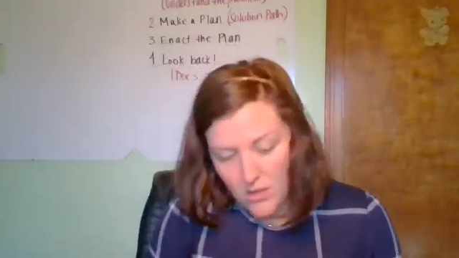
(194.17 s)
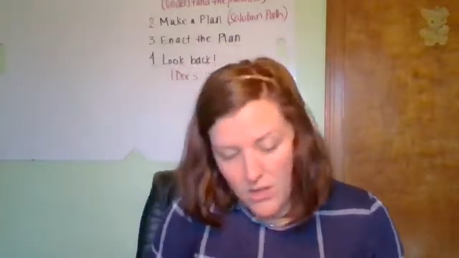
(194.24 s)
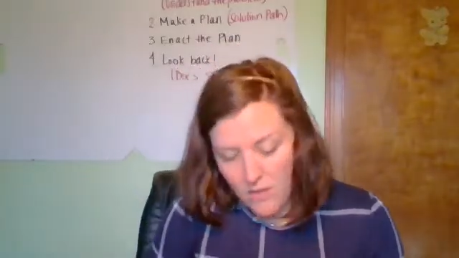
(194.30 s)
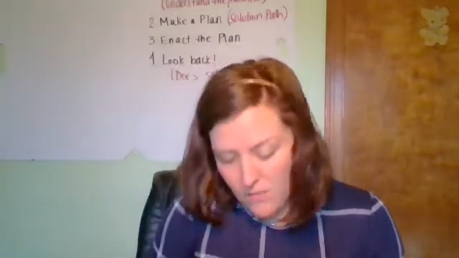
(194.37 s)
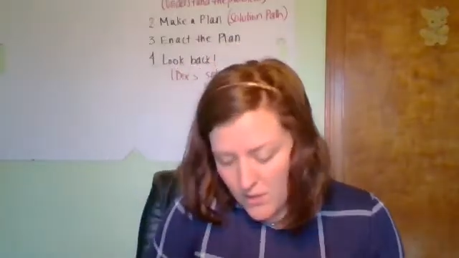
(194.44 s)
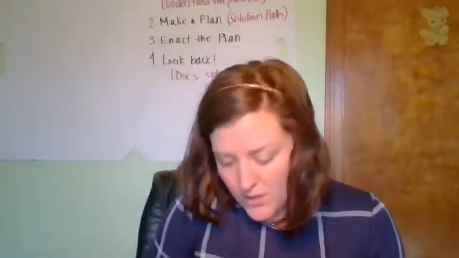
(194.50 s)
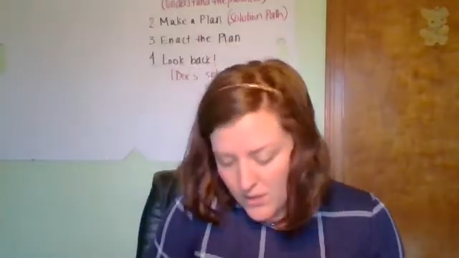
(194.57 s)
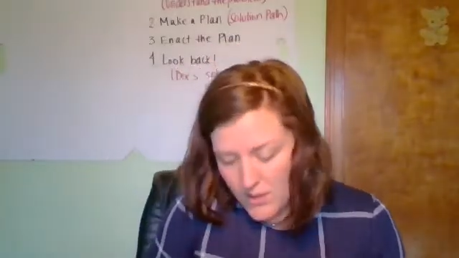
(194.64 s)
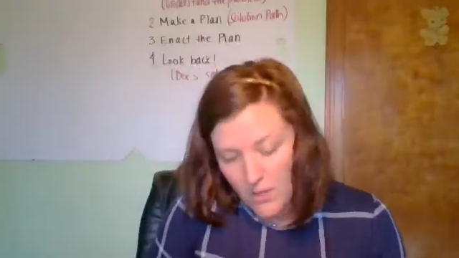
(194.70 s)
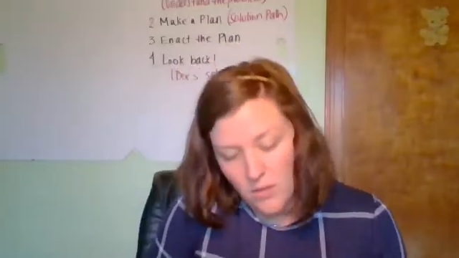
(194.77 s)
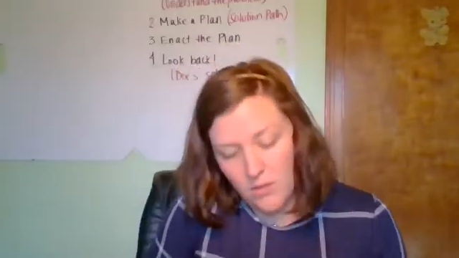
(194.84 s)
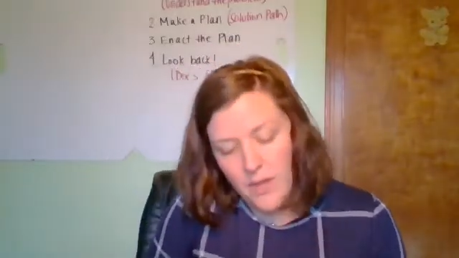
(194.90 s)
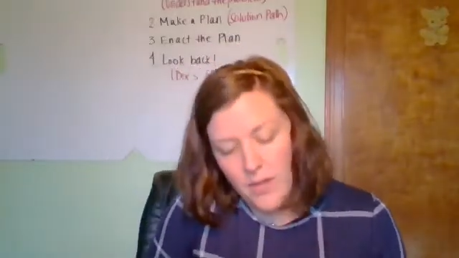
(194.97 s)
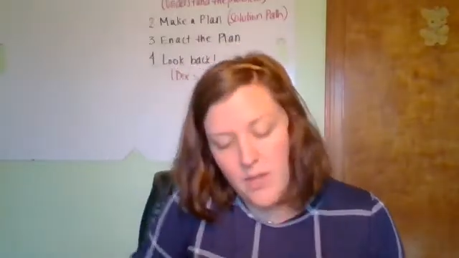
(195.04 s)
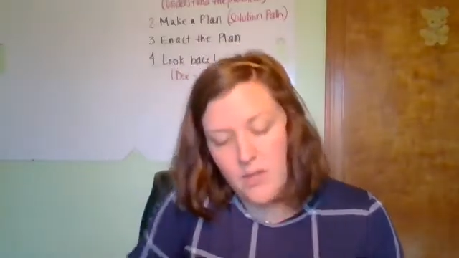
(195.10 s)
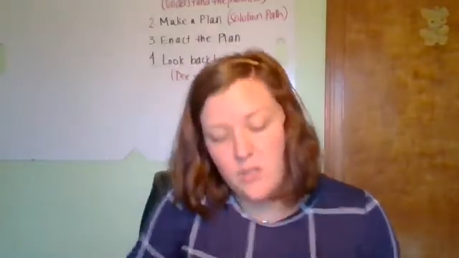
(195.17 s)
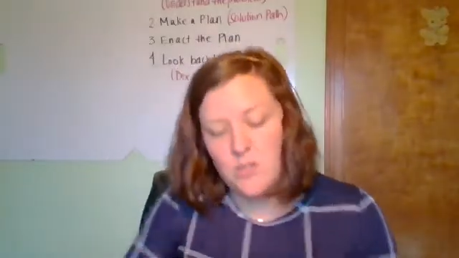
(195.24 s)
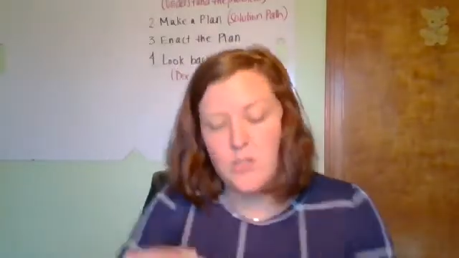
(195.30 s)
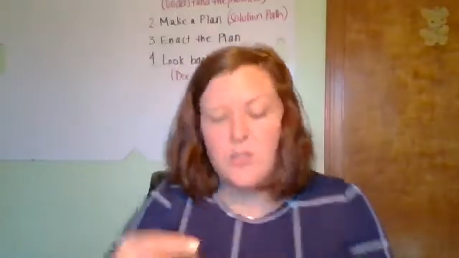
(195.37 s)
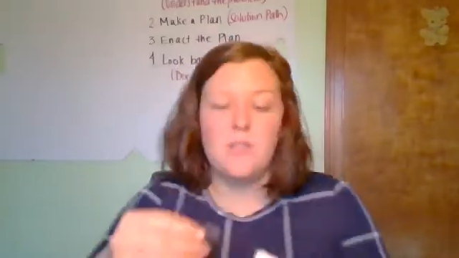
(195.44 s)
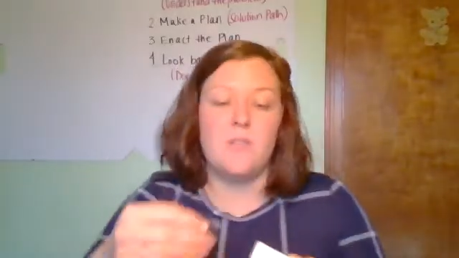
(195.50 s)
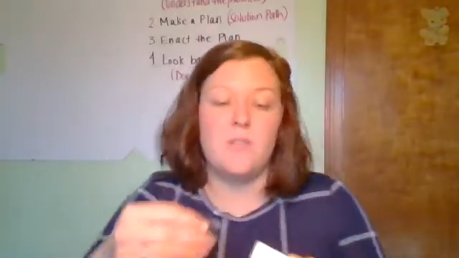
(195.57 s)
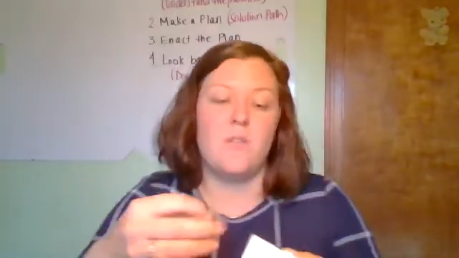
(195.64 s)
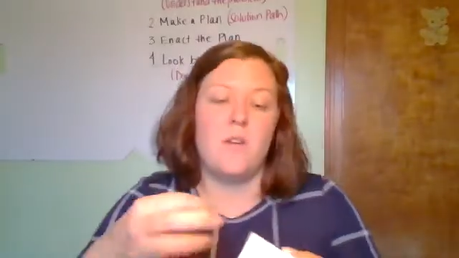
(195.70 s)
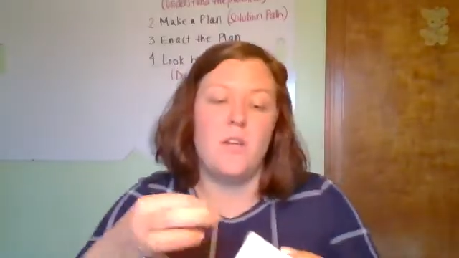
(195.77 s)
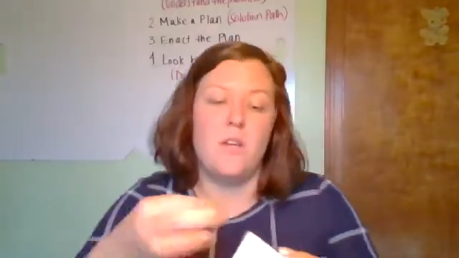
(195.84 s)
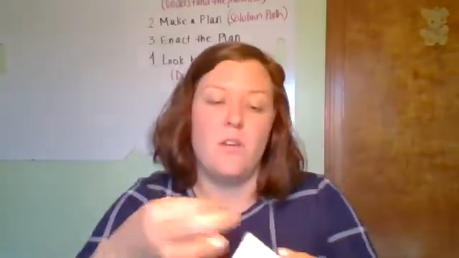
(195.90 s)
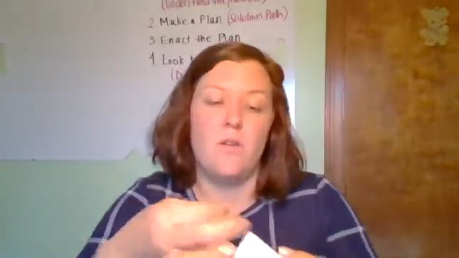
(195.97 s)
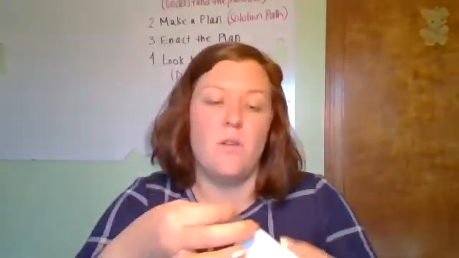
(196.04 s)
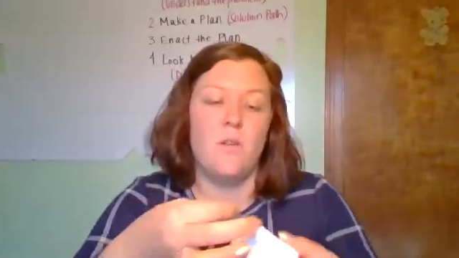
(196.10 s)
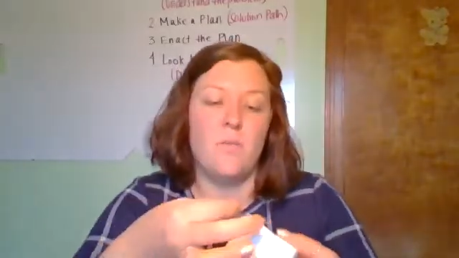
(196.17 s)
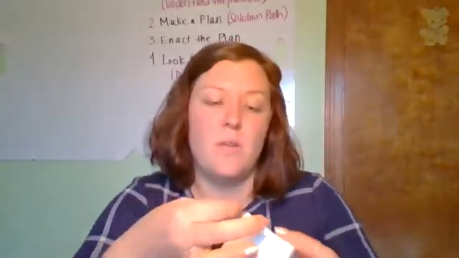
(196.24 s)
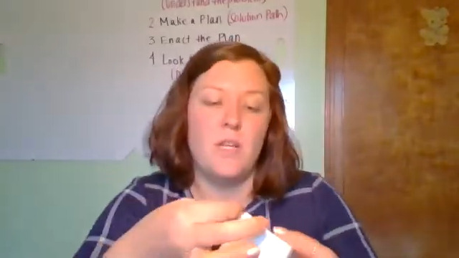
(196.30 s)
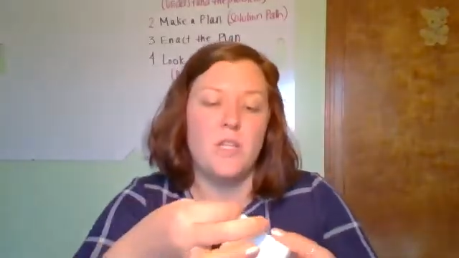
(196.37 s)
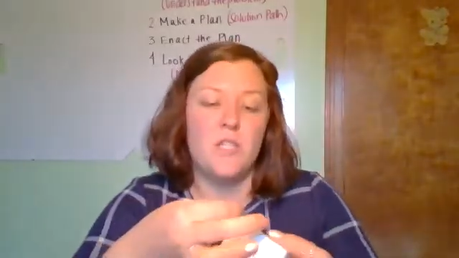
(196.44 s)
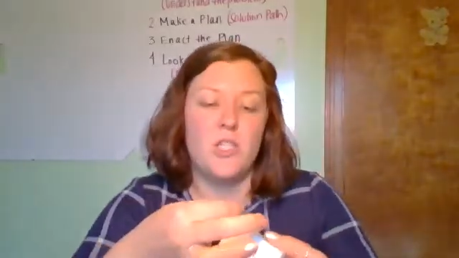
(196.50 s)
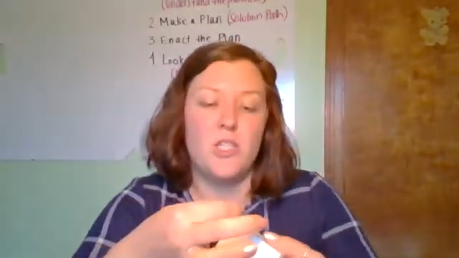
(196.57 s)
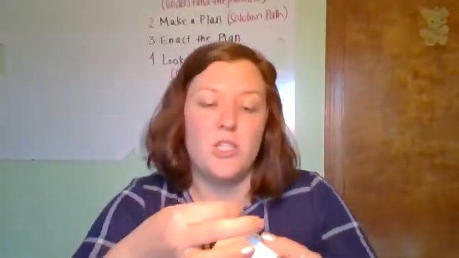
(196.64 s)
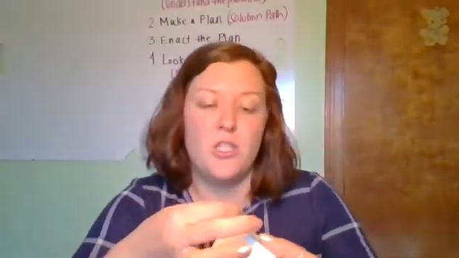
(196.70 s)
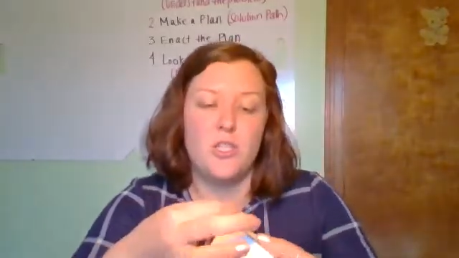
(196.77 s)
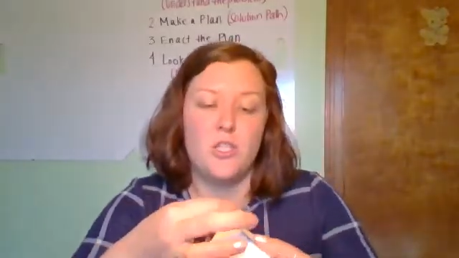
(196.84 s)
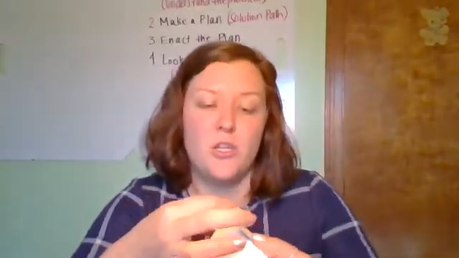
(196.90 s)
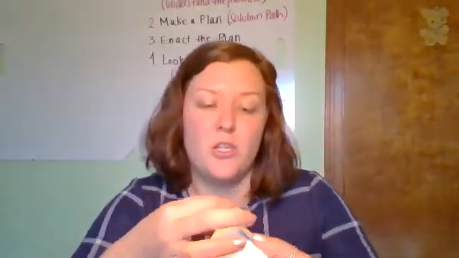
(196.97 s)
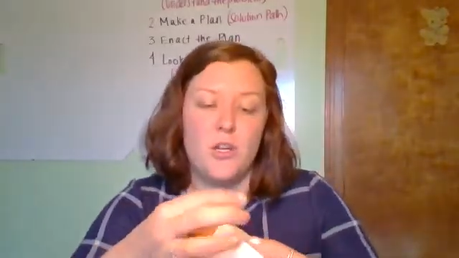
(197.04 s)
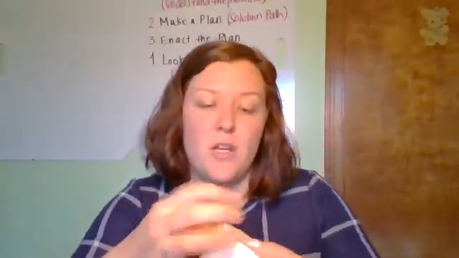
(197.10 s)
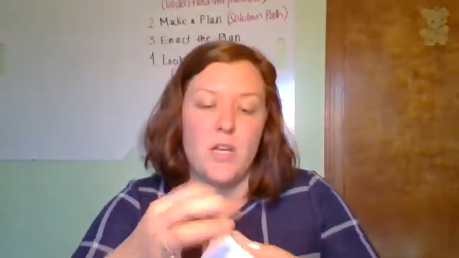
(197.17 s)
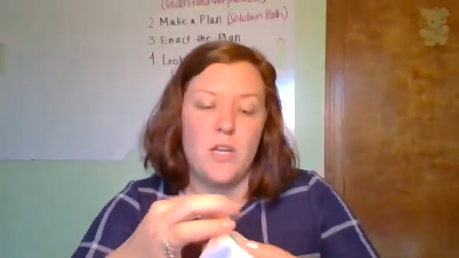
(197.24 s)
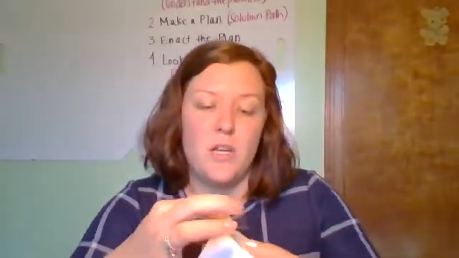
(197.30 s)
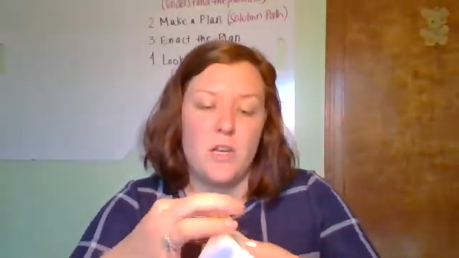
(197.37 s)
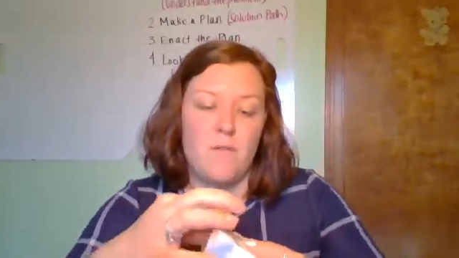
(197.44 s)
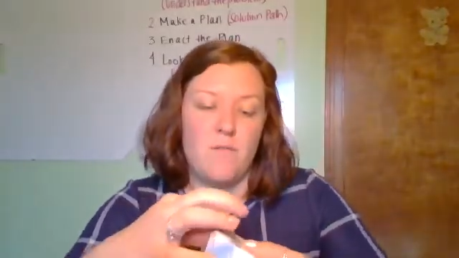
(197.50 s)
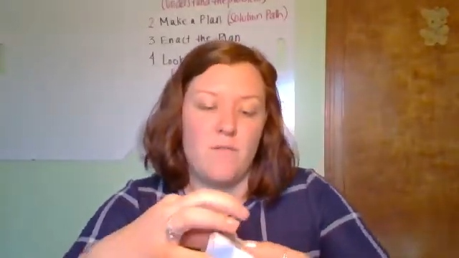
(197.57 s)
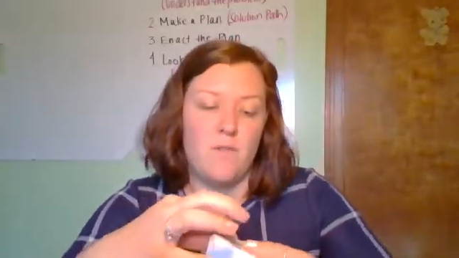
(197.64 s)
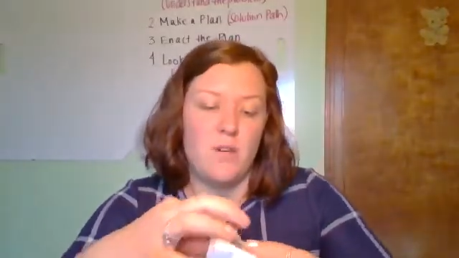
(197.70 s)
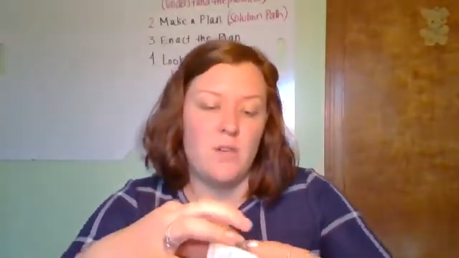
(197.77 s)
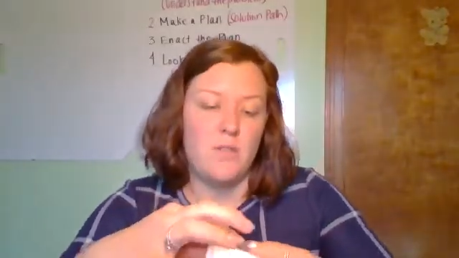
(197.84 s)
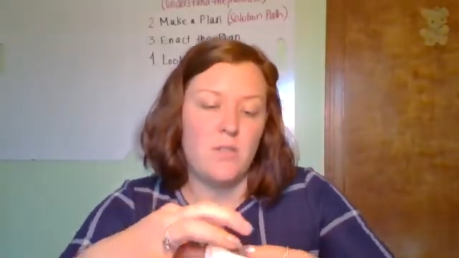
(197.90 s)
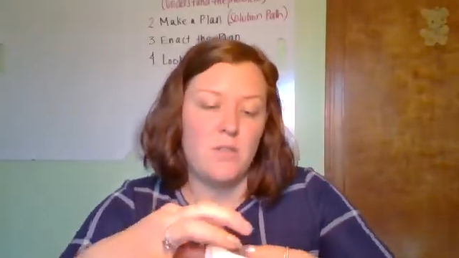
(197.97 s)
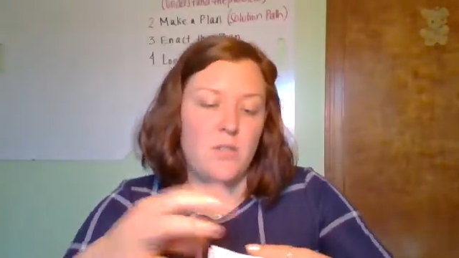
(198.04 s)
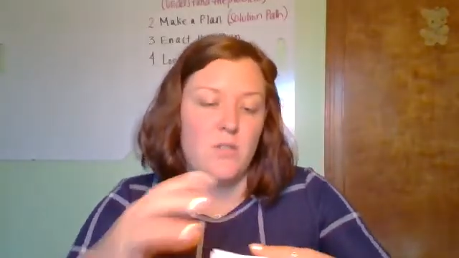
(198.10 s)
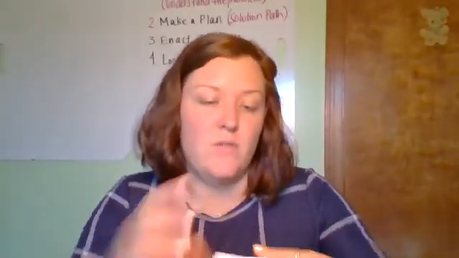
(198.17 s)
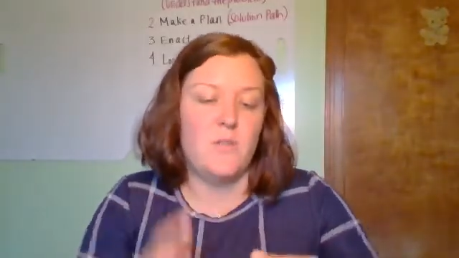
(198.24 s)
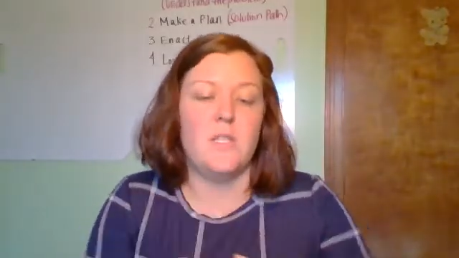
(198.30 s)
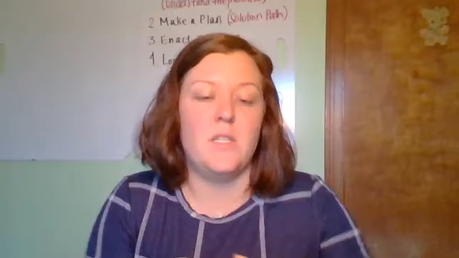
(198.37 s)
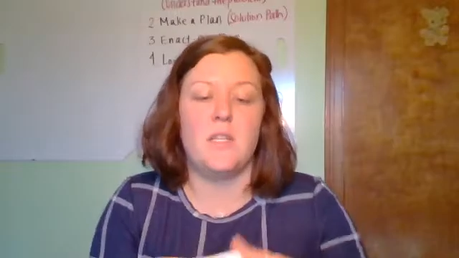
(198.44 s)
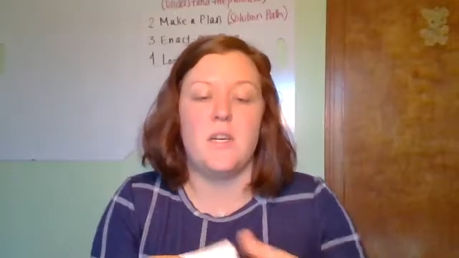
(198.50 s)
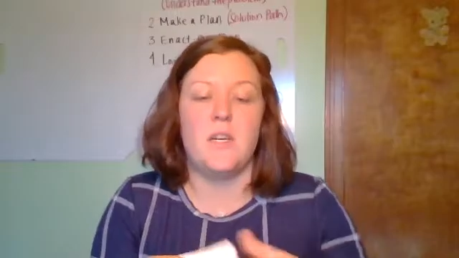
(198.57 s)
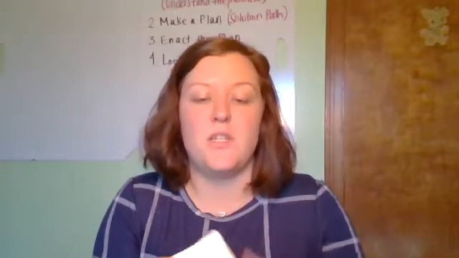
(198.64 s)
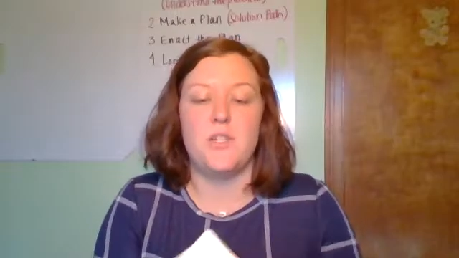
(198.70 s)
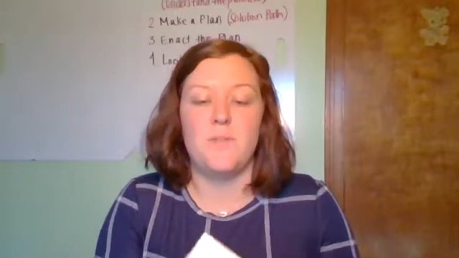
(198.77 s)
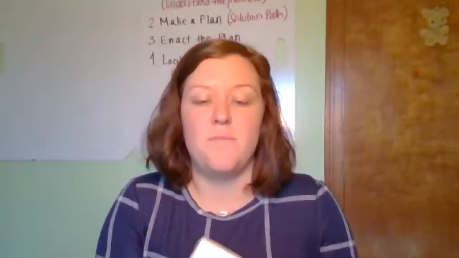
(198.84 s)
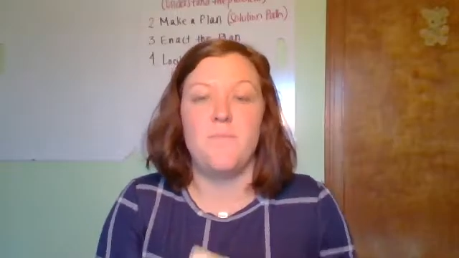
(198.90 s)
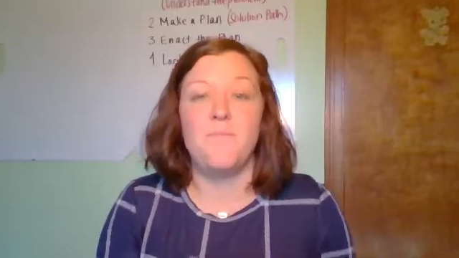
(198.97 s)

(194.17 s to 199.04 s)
every single edge just so I know it'll be sturdy enough for us to do a discussion.